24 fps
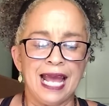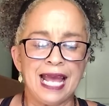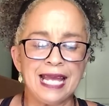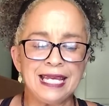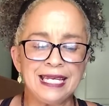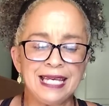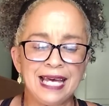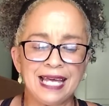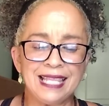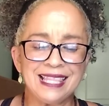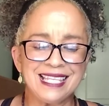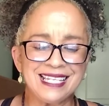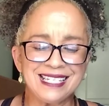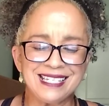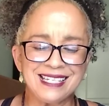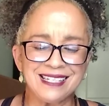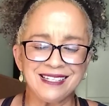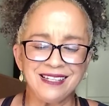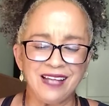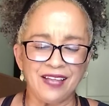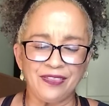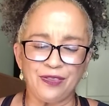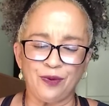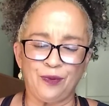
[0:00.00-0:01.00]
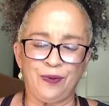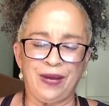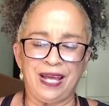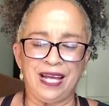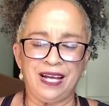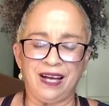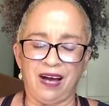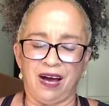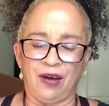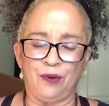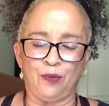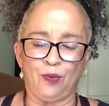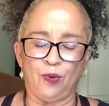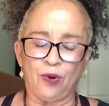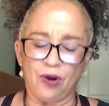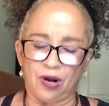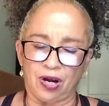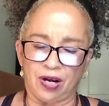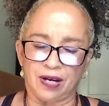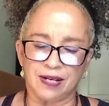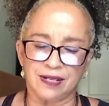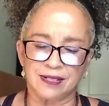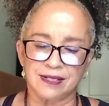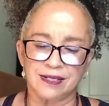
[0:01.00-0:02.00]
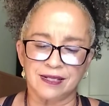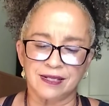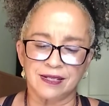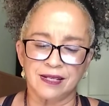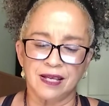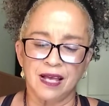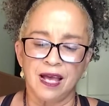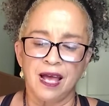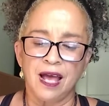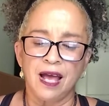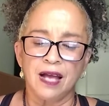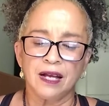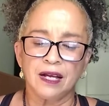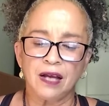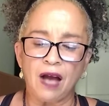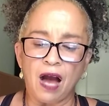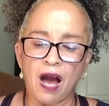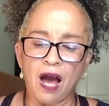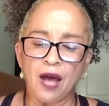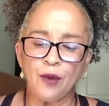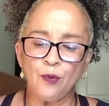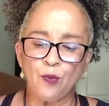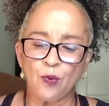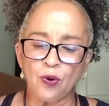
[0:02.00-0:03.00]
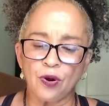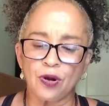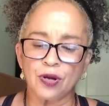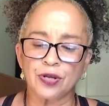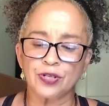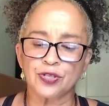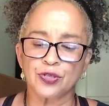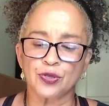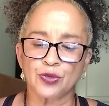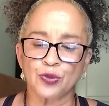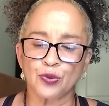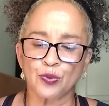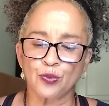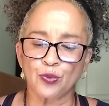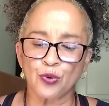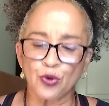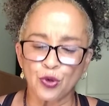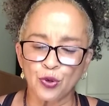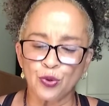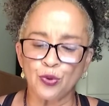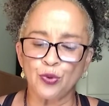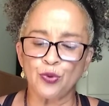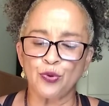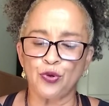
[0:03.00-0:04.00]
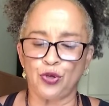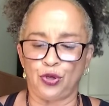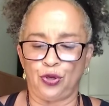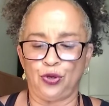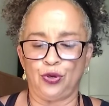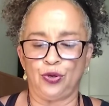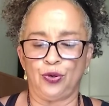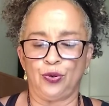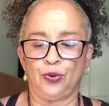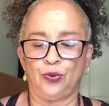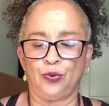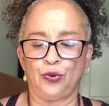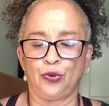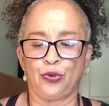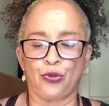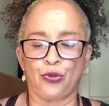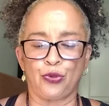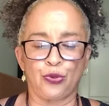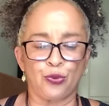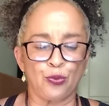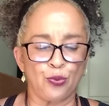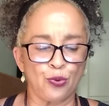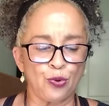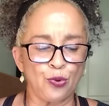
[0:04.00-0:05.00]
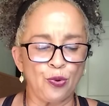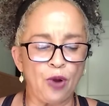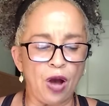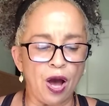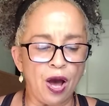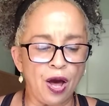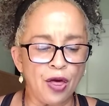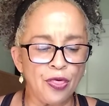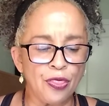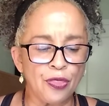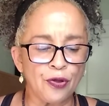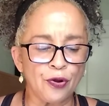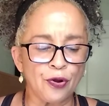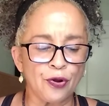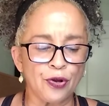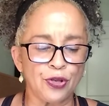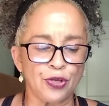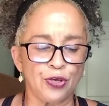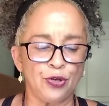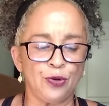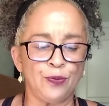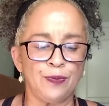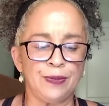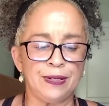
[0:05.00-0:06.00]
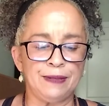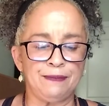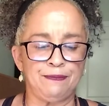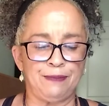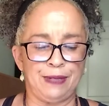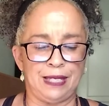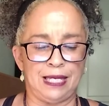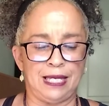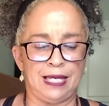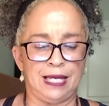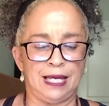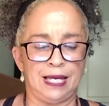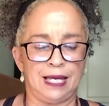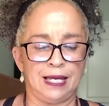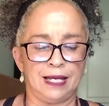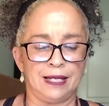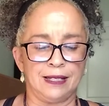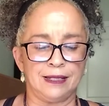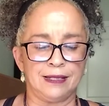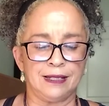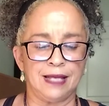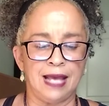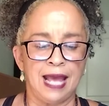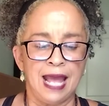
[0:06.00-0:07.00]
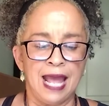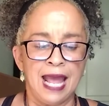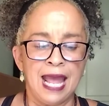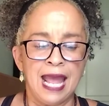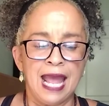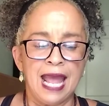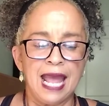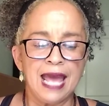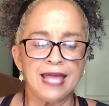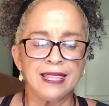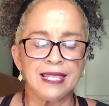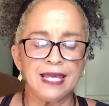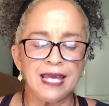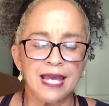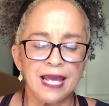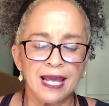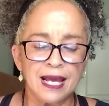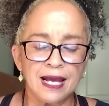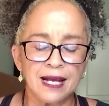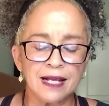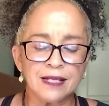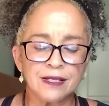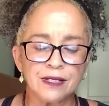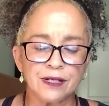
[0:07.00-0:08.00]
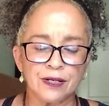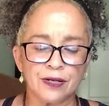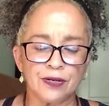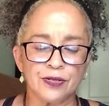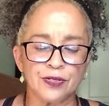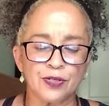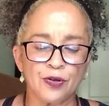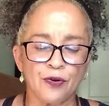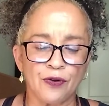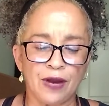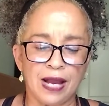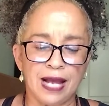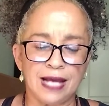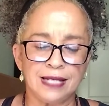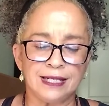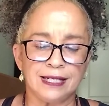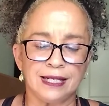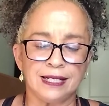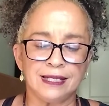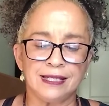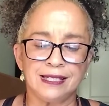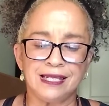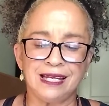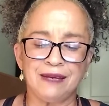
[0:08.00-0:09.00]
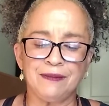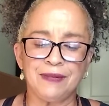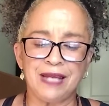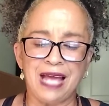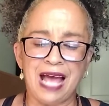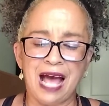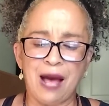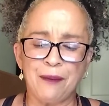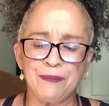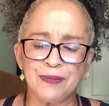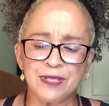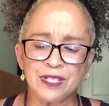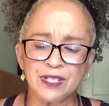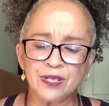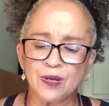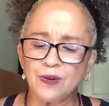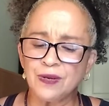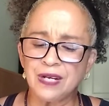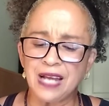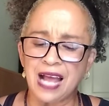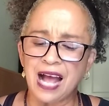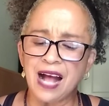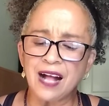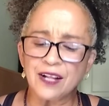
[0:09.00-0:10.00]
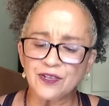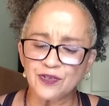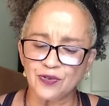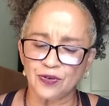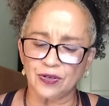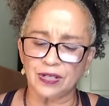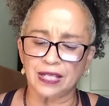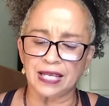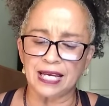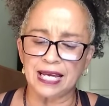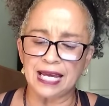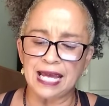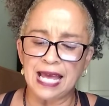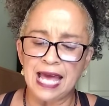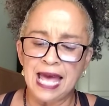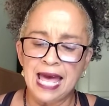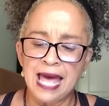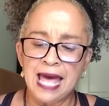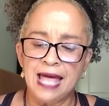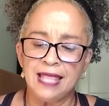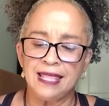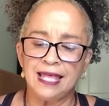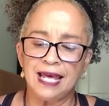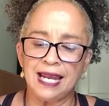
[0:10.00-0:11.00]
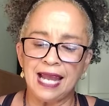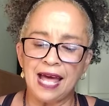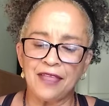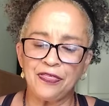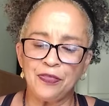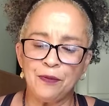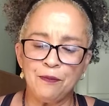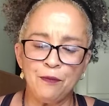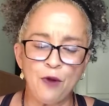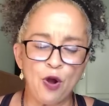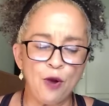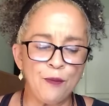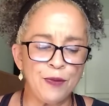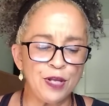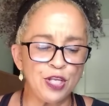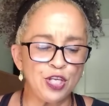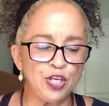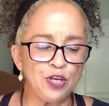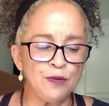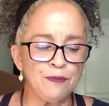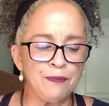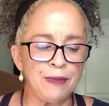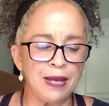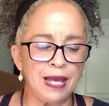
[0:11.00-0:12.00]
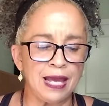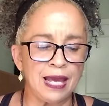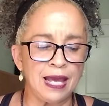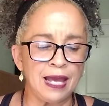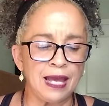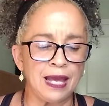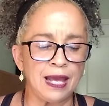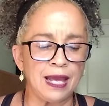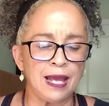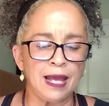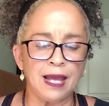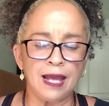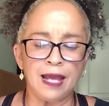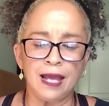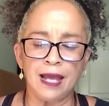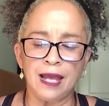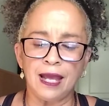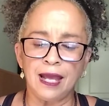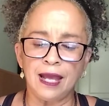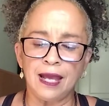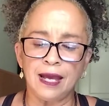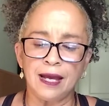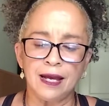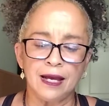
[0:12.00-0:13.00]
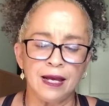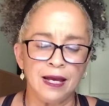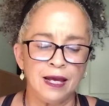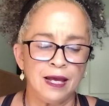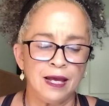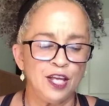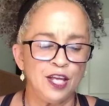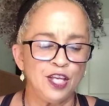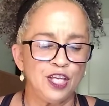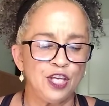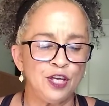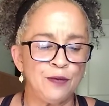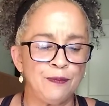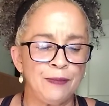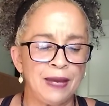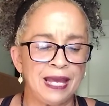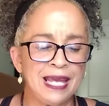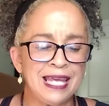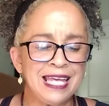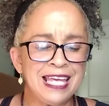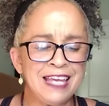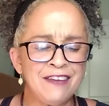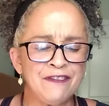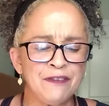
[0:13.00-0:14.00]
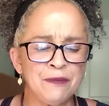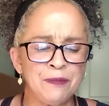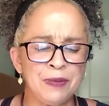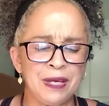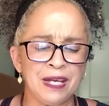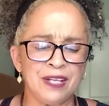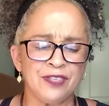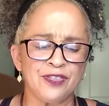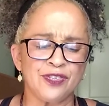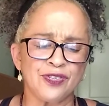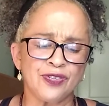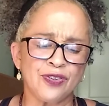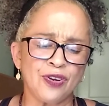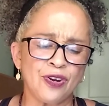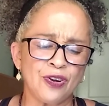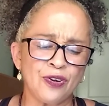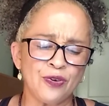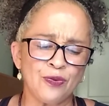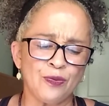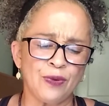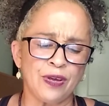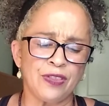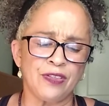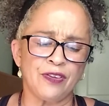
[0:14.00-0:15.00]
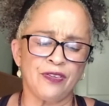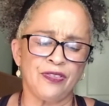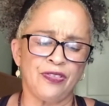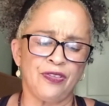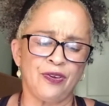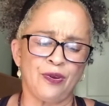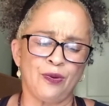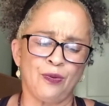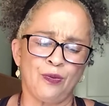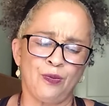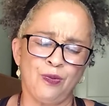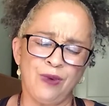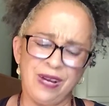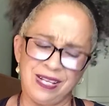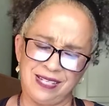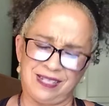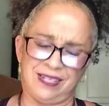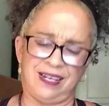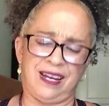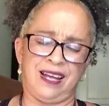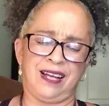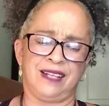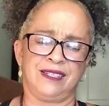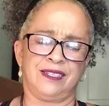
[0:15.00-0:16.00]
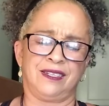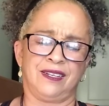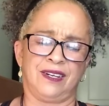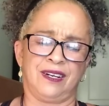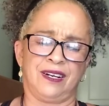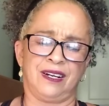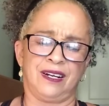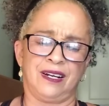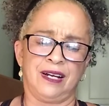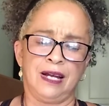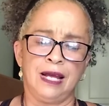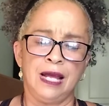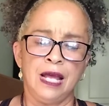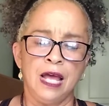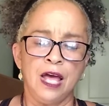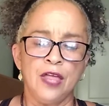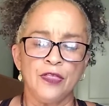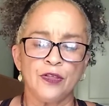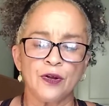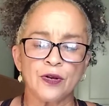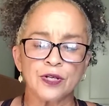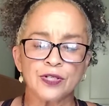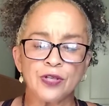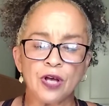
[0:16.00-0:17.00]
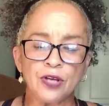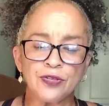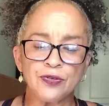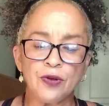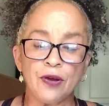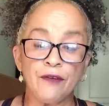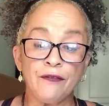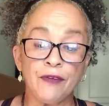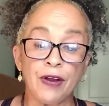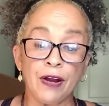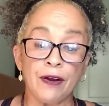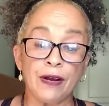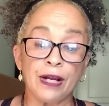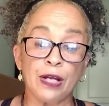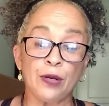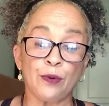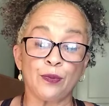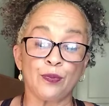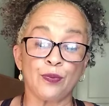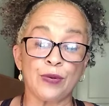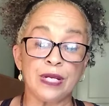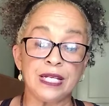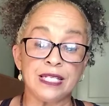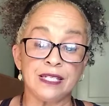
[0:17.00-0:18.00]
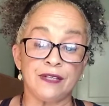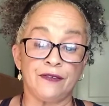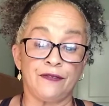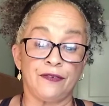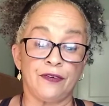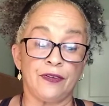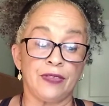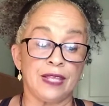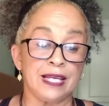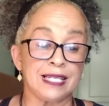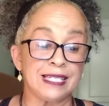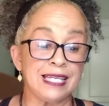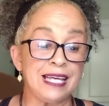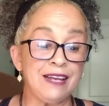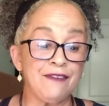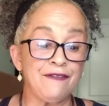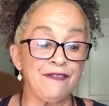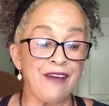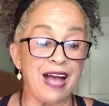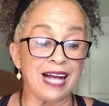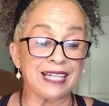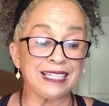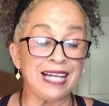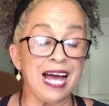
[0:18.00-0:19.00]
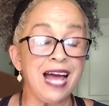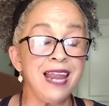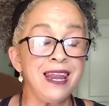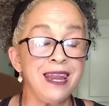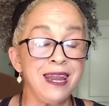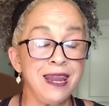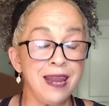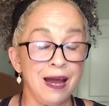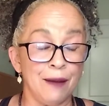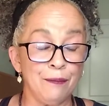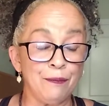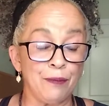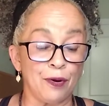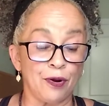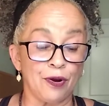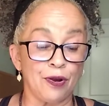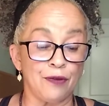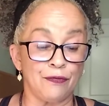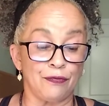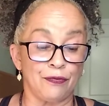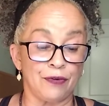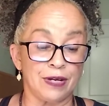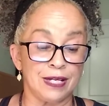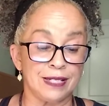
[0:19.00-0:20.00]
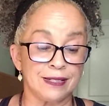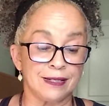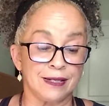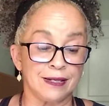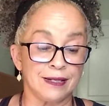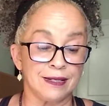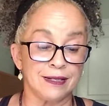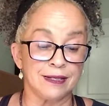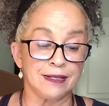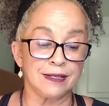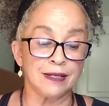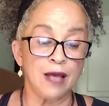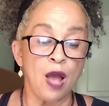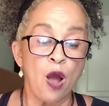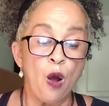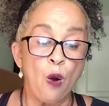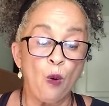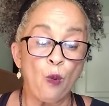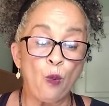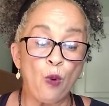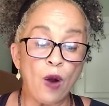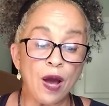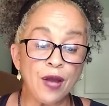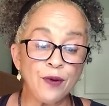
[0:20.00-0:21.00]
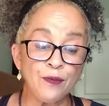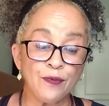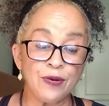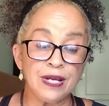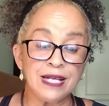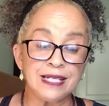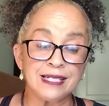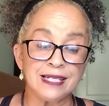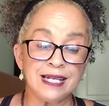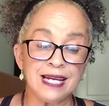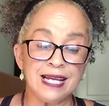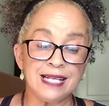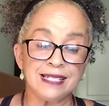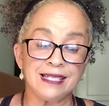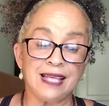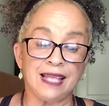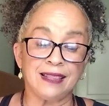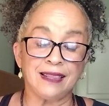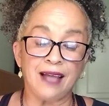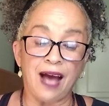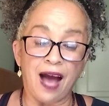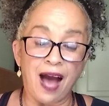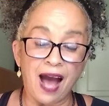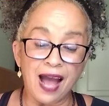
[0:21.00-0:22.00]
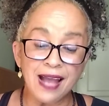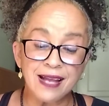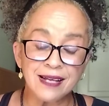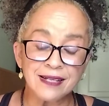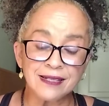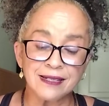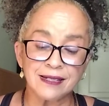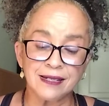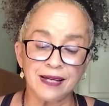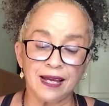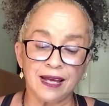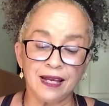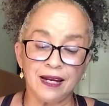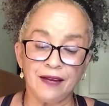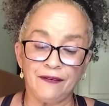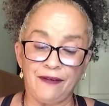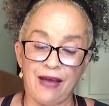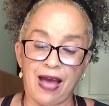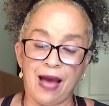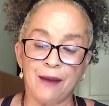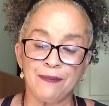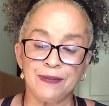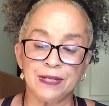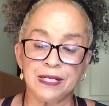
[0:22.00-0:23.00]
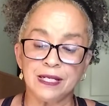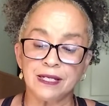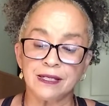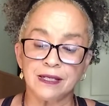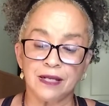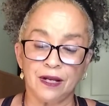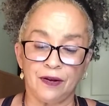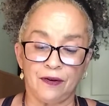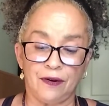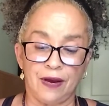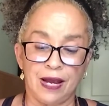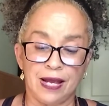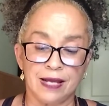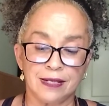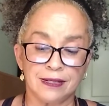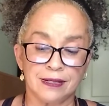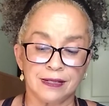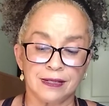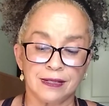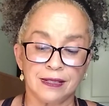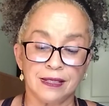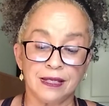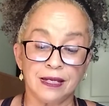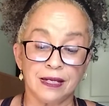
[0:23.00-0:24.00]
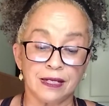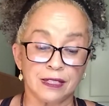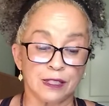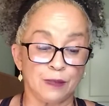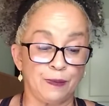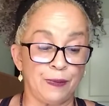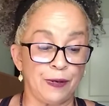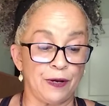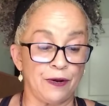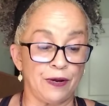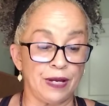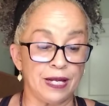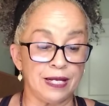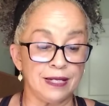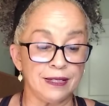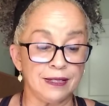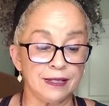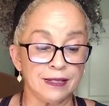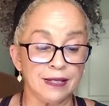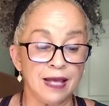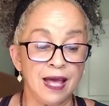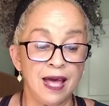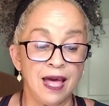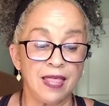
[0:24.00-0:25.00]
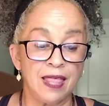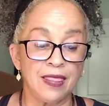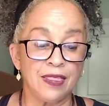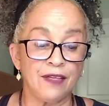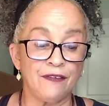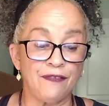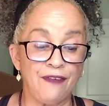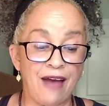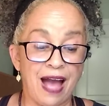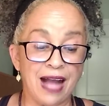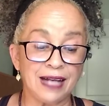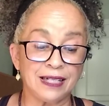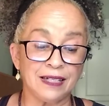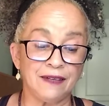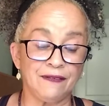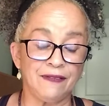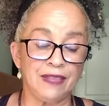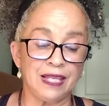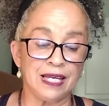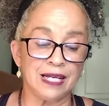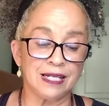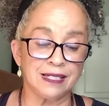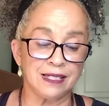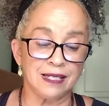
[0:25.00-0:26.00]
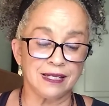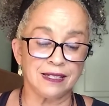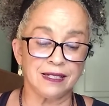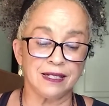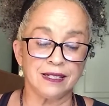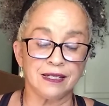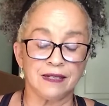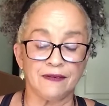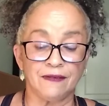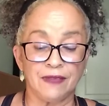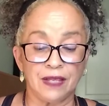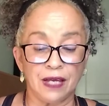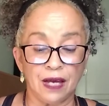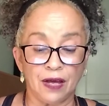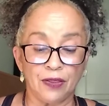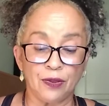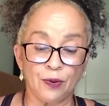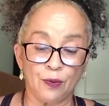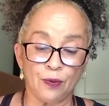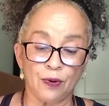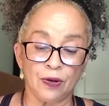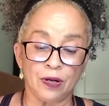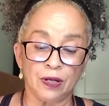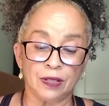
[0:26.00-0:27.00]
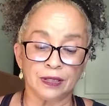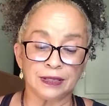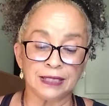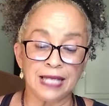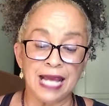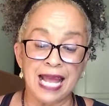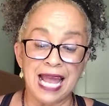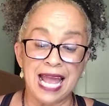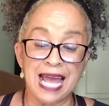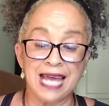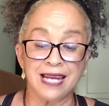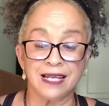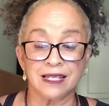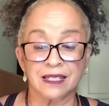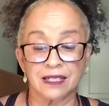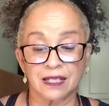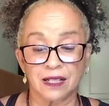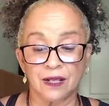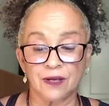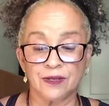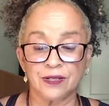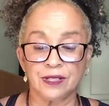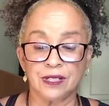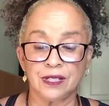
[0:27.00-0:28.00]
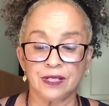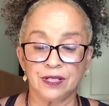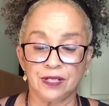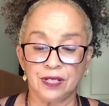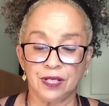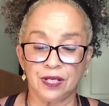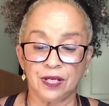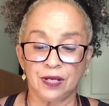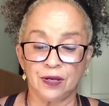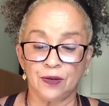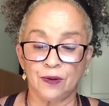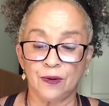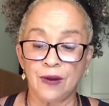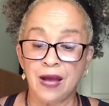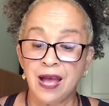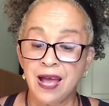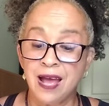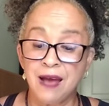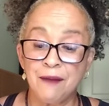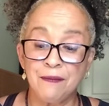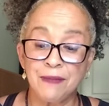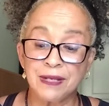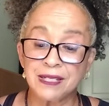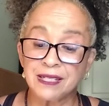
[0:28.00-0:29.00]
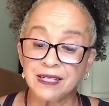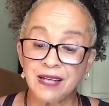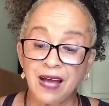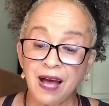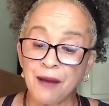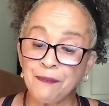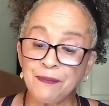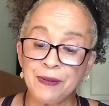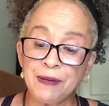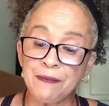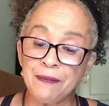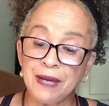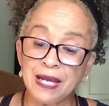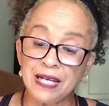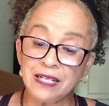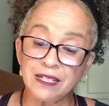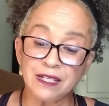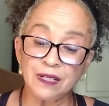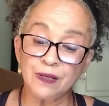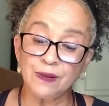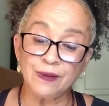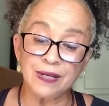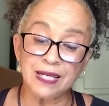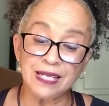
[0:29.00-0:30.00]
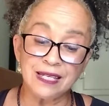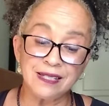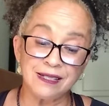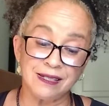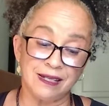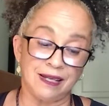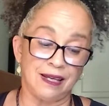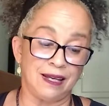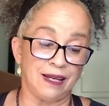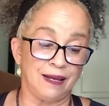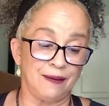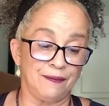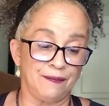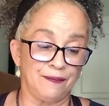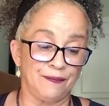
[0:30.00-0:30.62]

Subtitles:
And yet, this is not the way God works. God works through you, through other human beings. And the answers granted seem to happen so naturally that at the moment you may even be uncertain whether there was an answer. There is also a very good reason for this. In fact, a number of reasons. One reason is that the highest state of happiness and grace, the experience, the fact of the existence of the other world and its closeness to you, must not be made too easy.